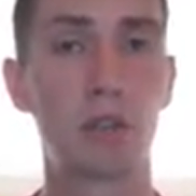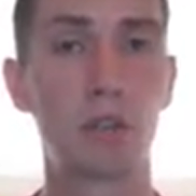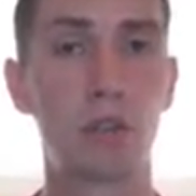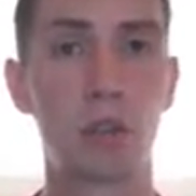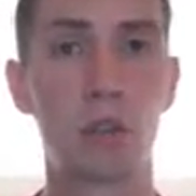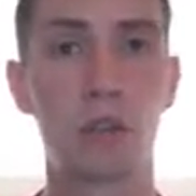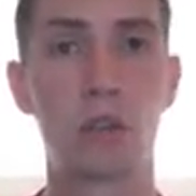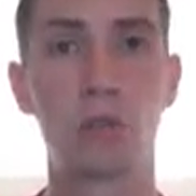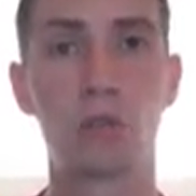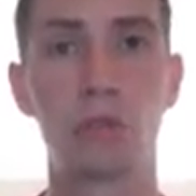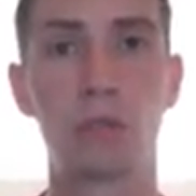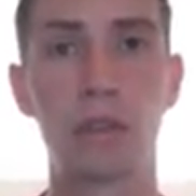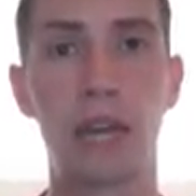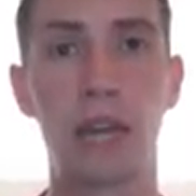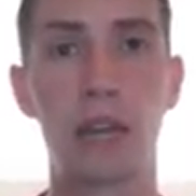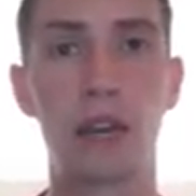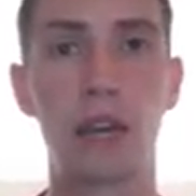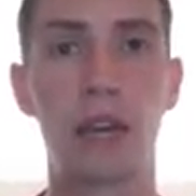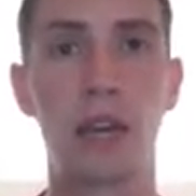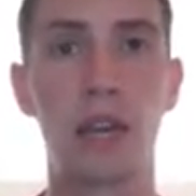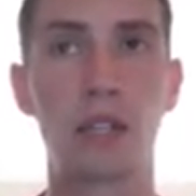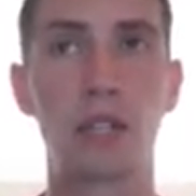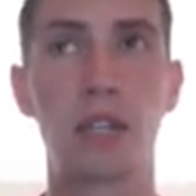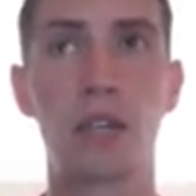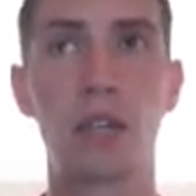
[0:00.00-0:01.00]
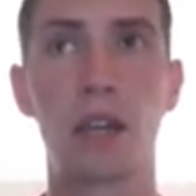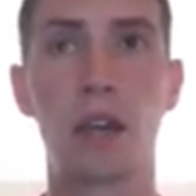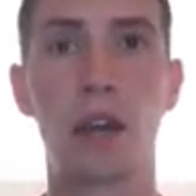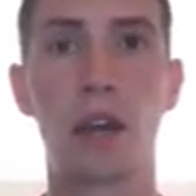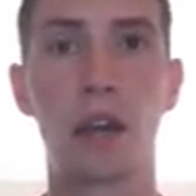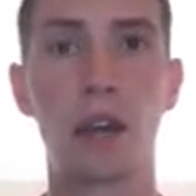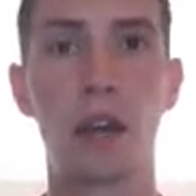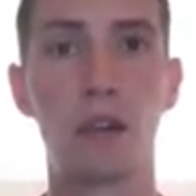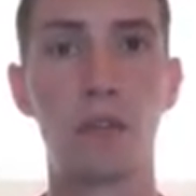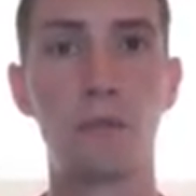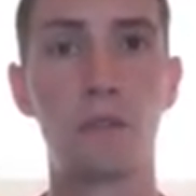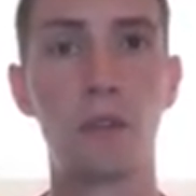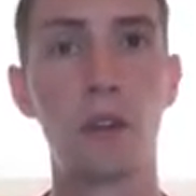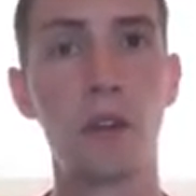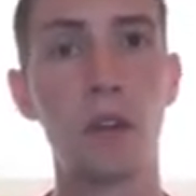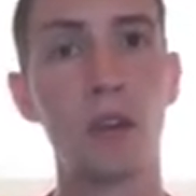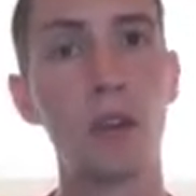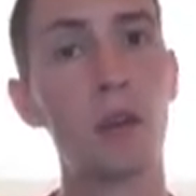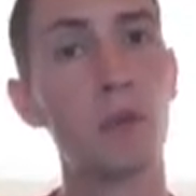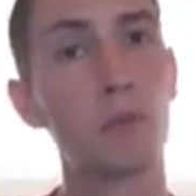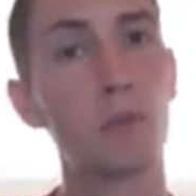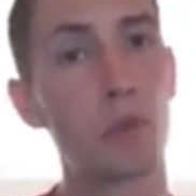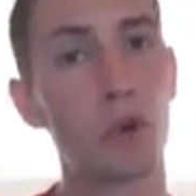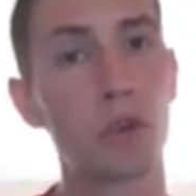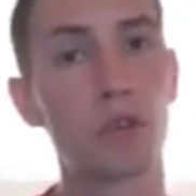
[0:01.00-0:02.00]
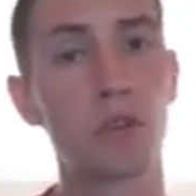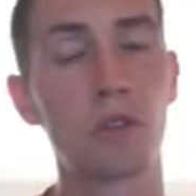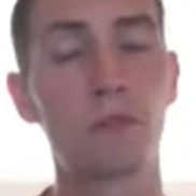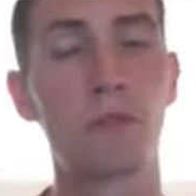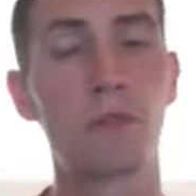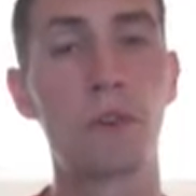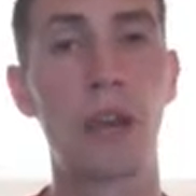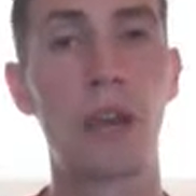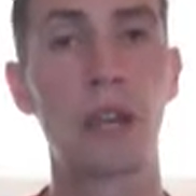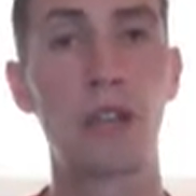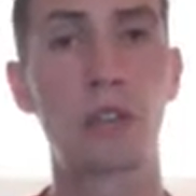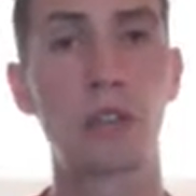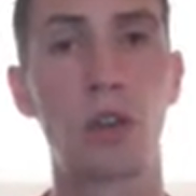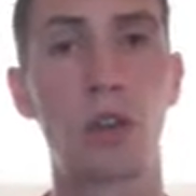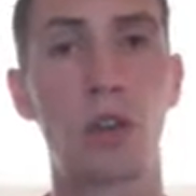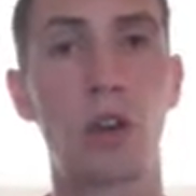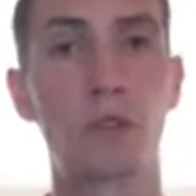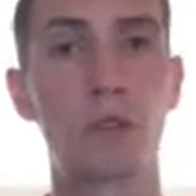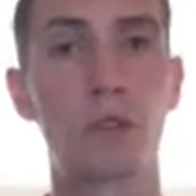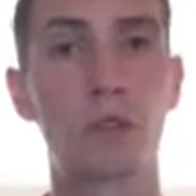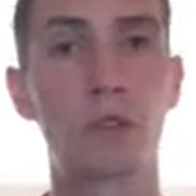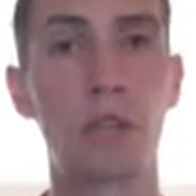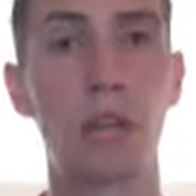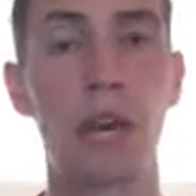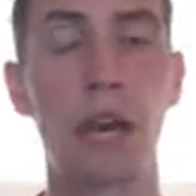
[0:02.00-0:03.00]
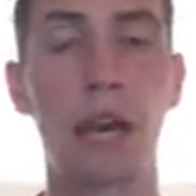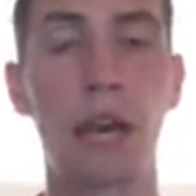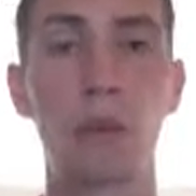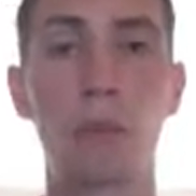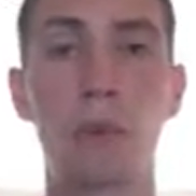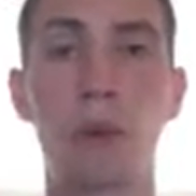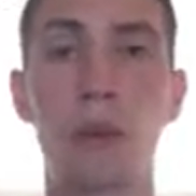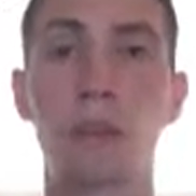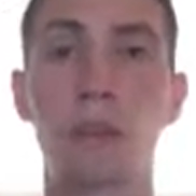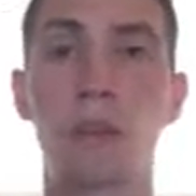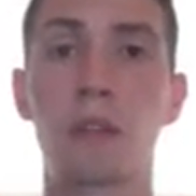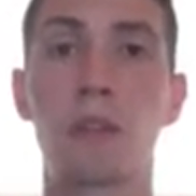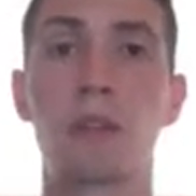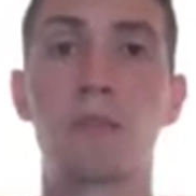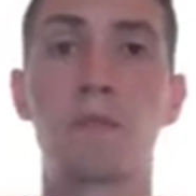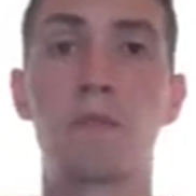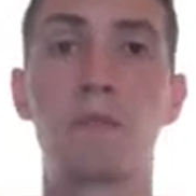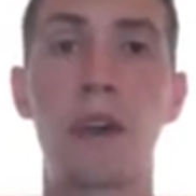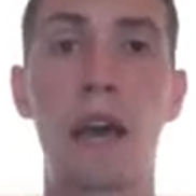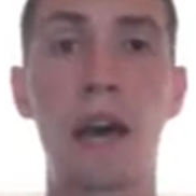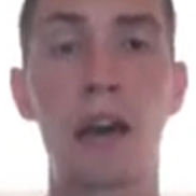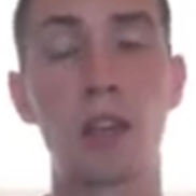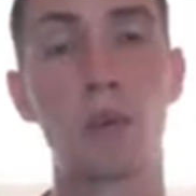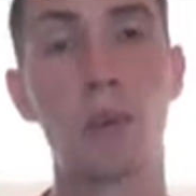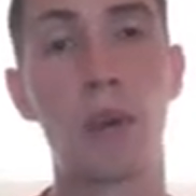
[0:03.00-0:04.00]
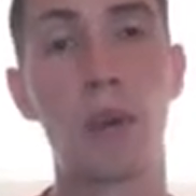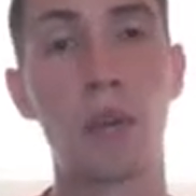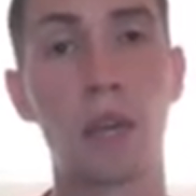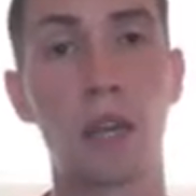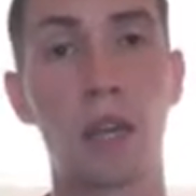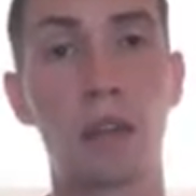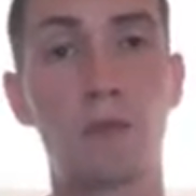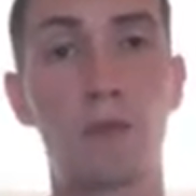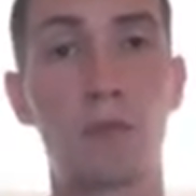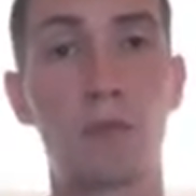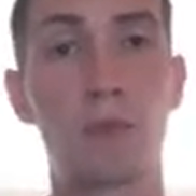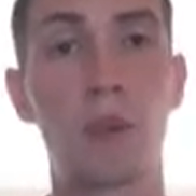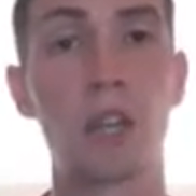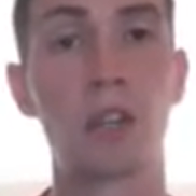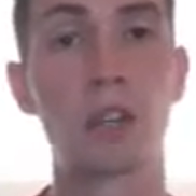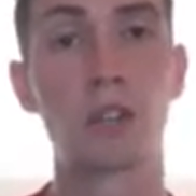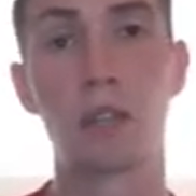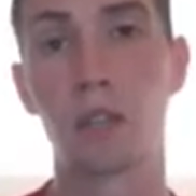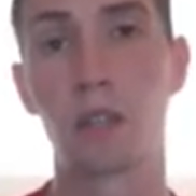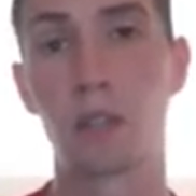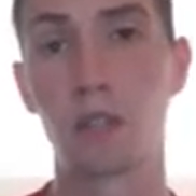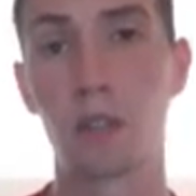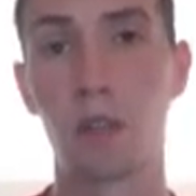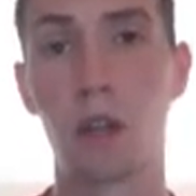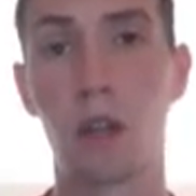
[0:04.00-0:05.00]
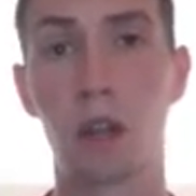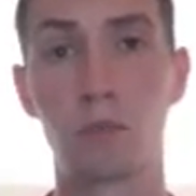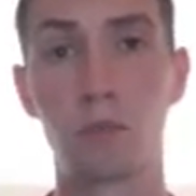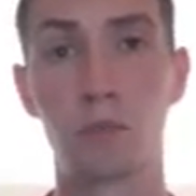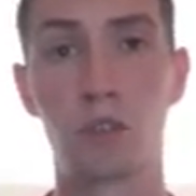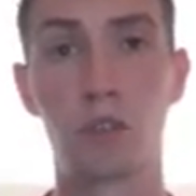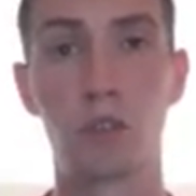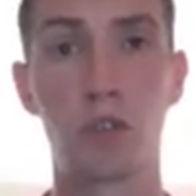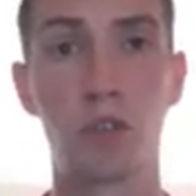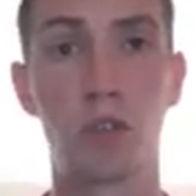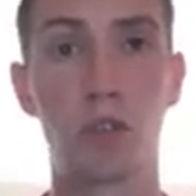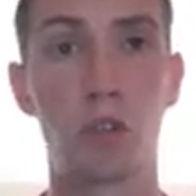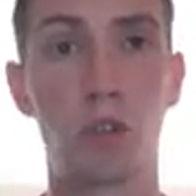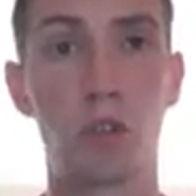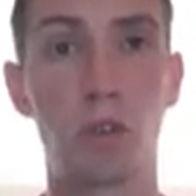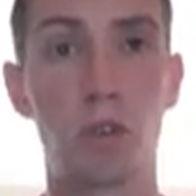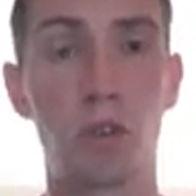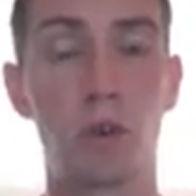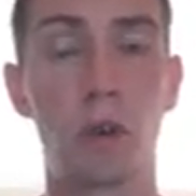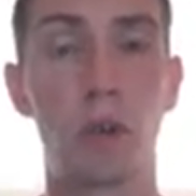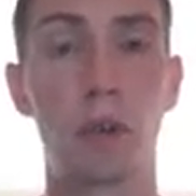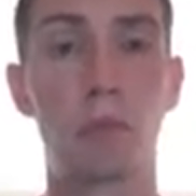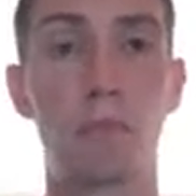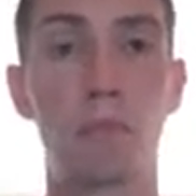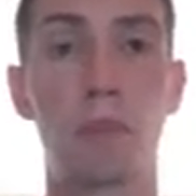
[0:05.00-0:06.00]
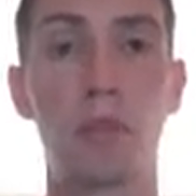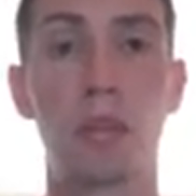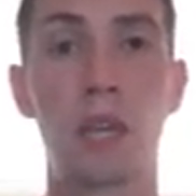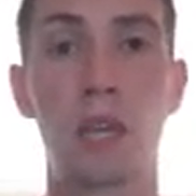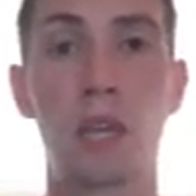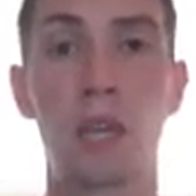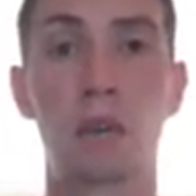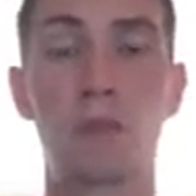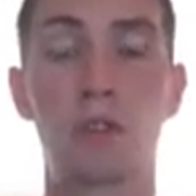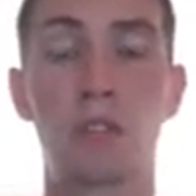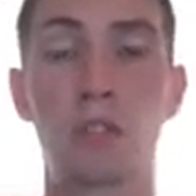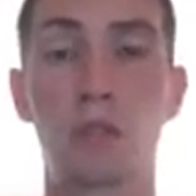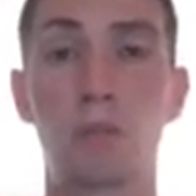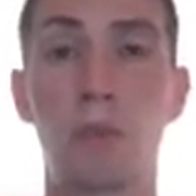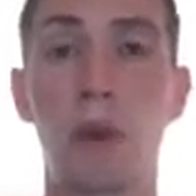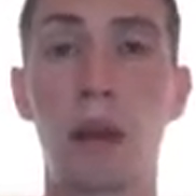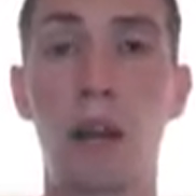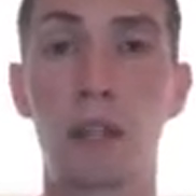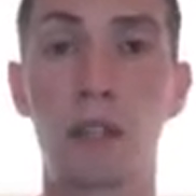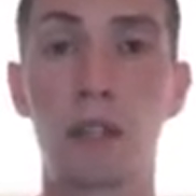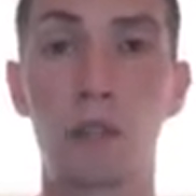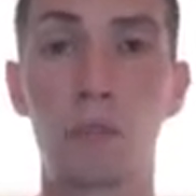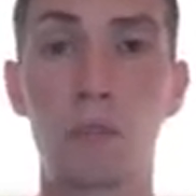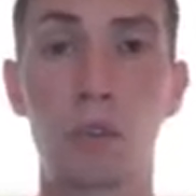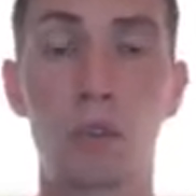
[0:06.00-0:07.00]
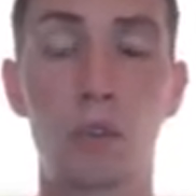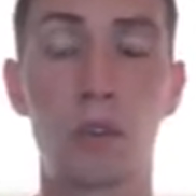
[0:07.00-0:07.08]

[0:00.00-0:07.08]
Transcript: So that idea of personal finance also tied with evaluating information as it comes to you and being a responsible